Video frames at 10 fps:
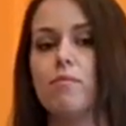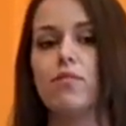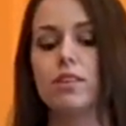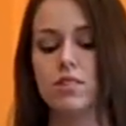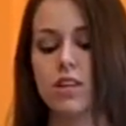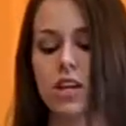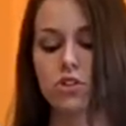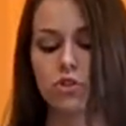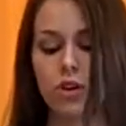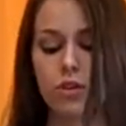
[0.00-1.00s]
There's an
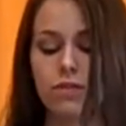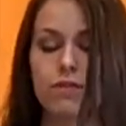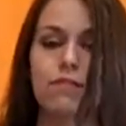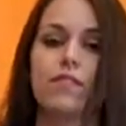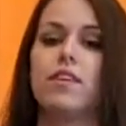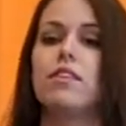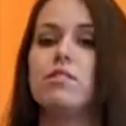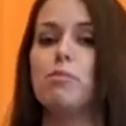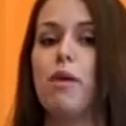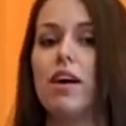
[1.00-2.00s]
intro,
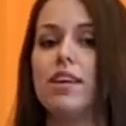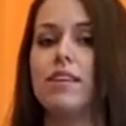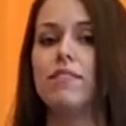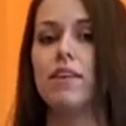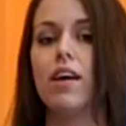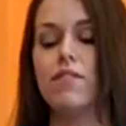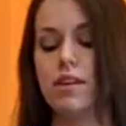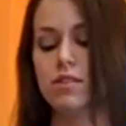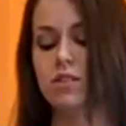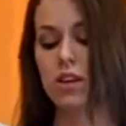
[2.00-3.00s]
there's a body, and
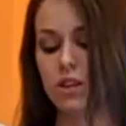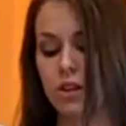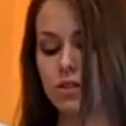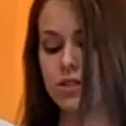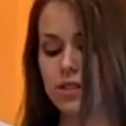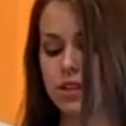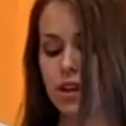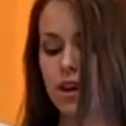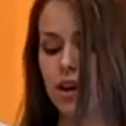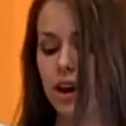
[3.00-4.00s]
there's a close.
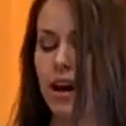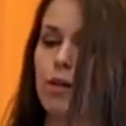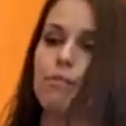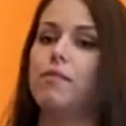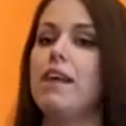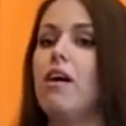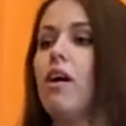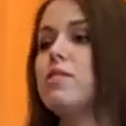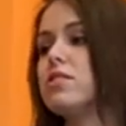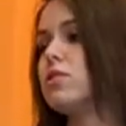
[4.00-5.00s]
Now
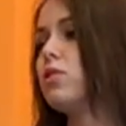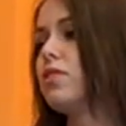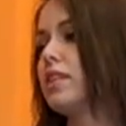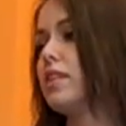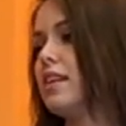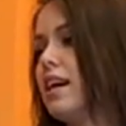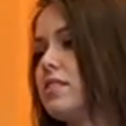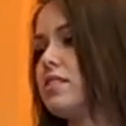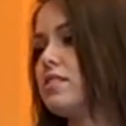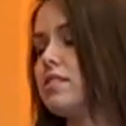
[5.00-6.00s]
obviously you think that
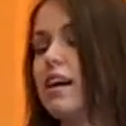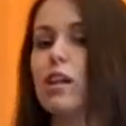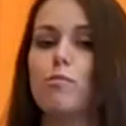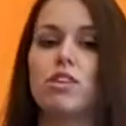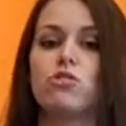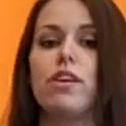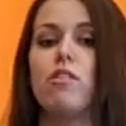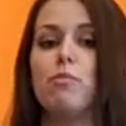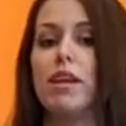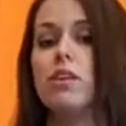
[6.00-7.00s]
that's elementary,
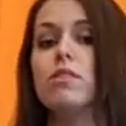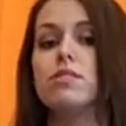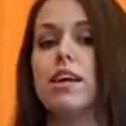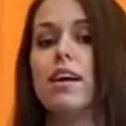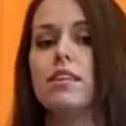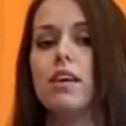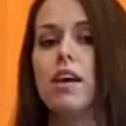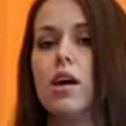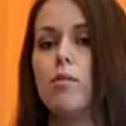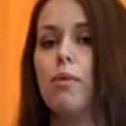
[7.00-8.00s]
everybody knows that.
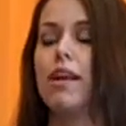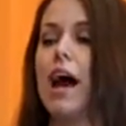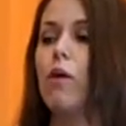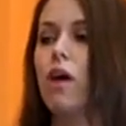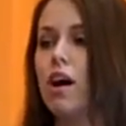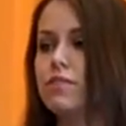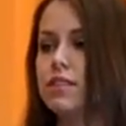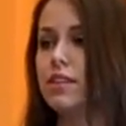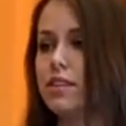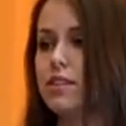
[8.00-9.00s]
But how
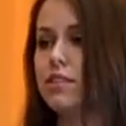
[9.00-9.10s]
often